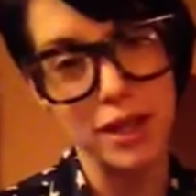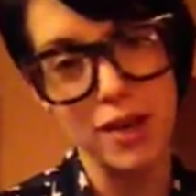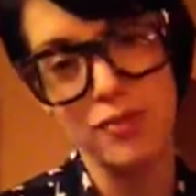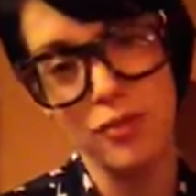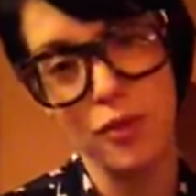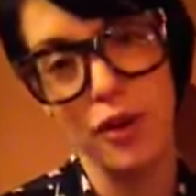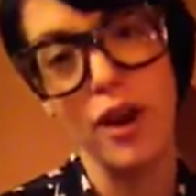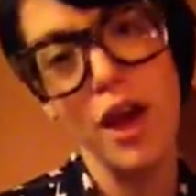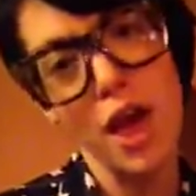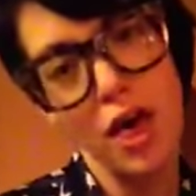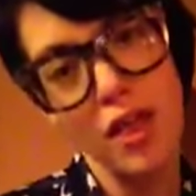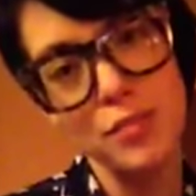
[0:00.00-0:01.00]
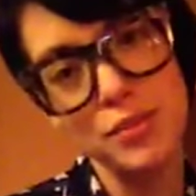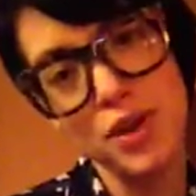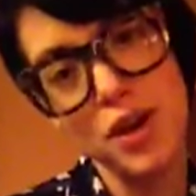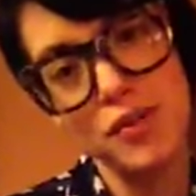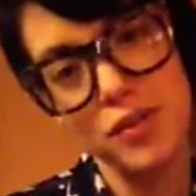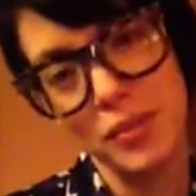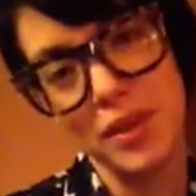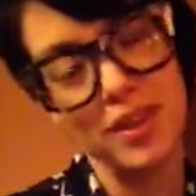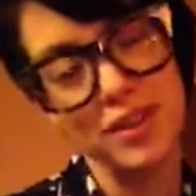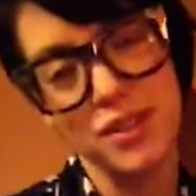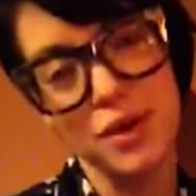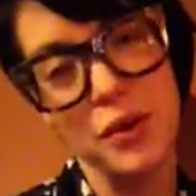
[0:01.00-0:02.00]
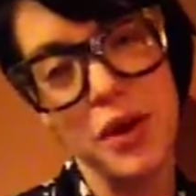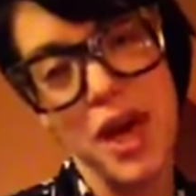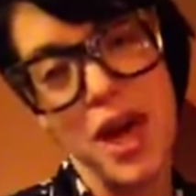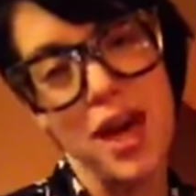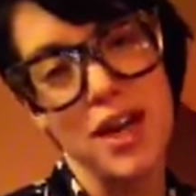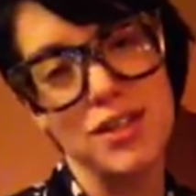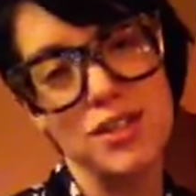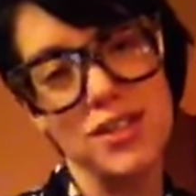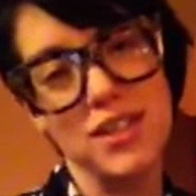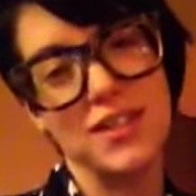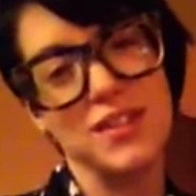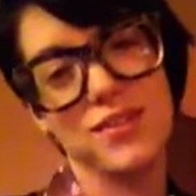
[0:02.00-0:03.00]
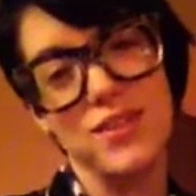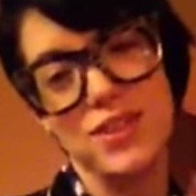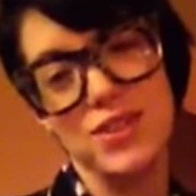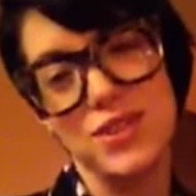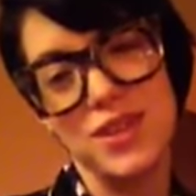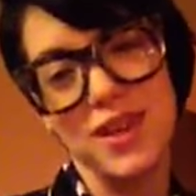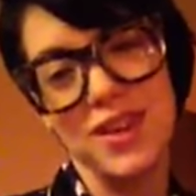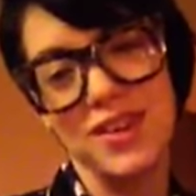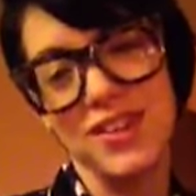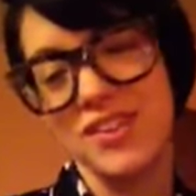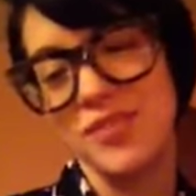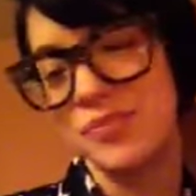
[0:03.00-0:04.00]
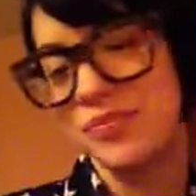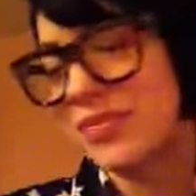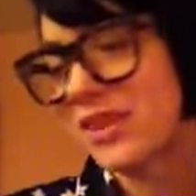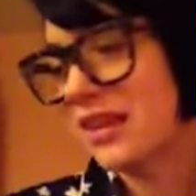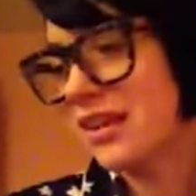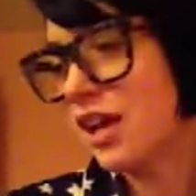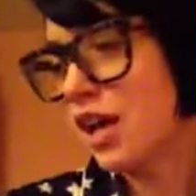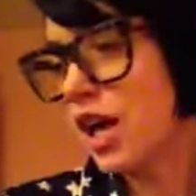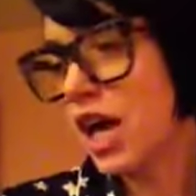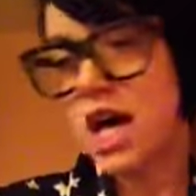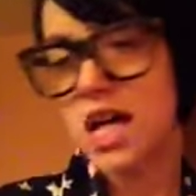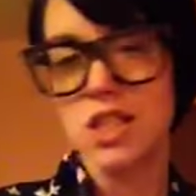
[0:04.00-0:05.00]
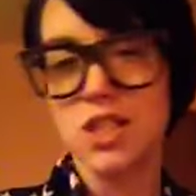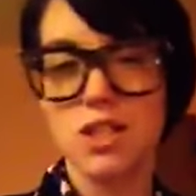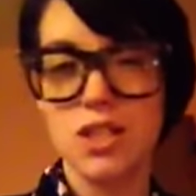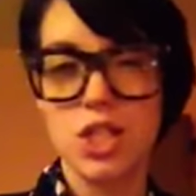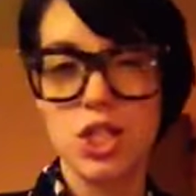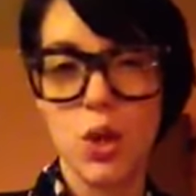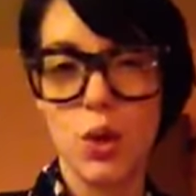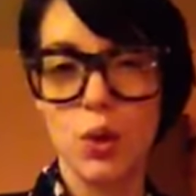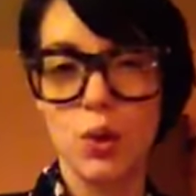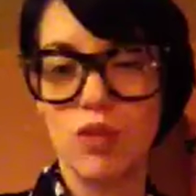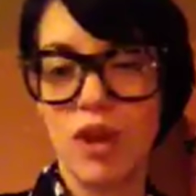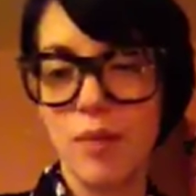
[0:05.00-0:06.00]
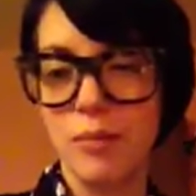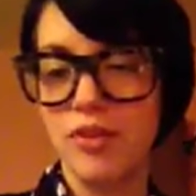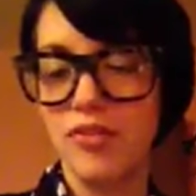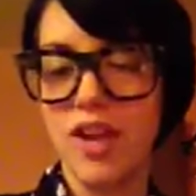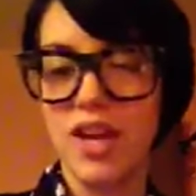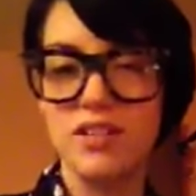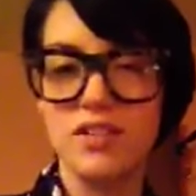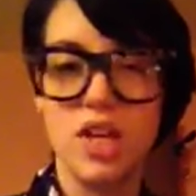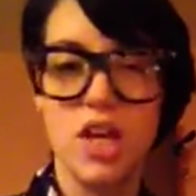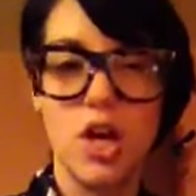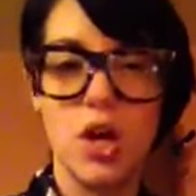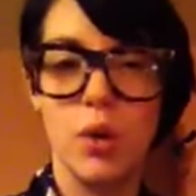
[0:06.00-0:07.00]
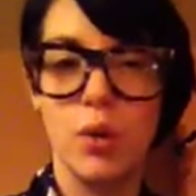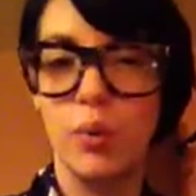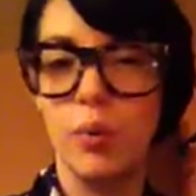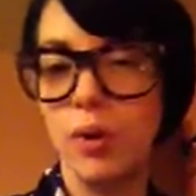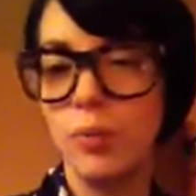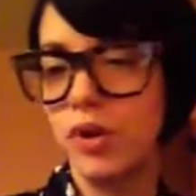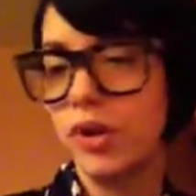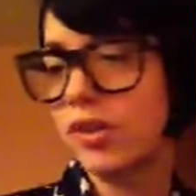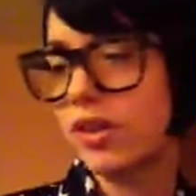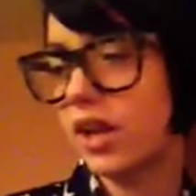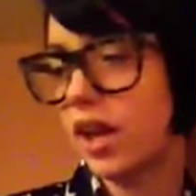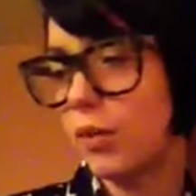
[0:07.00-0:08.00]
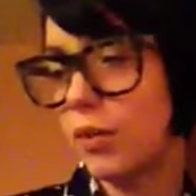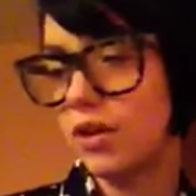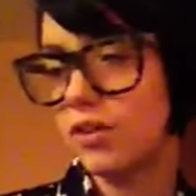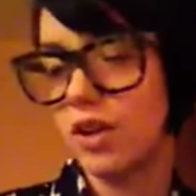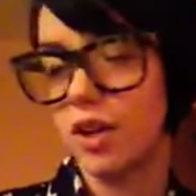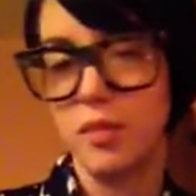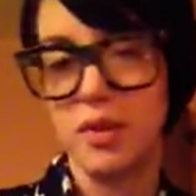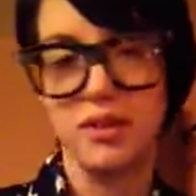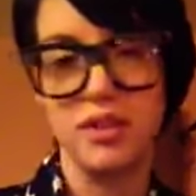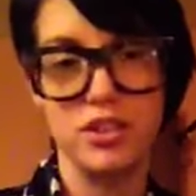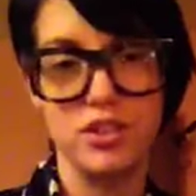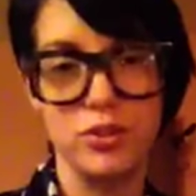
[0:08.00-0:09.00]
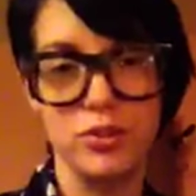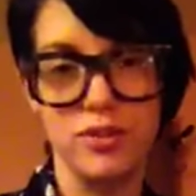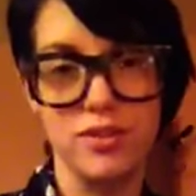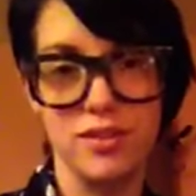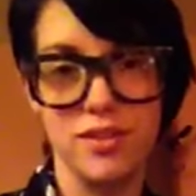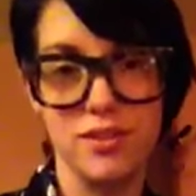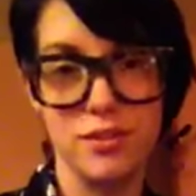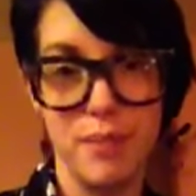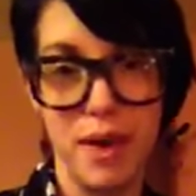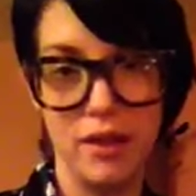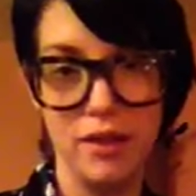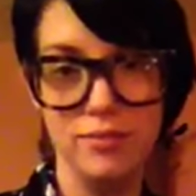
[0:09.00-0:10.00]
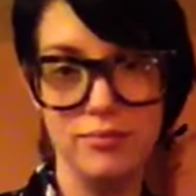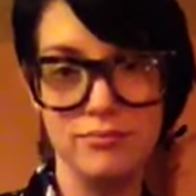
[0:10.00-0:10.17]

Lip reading: up for them starving me. So it's just like this vicious cycle. It's a total ramble fest. Oh, one more thing I want to talk about these shoes is the smell.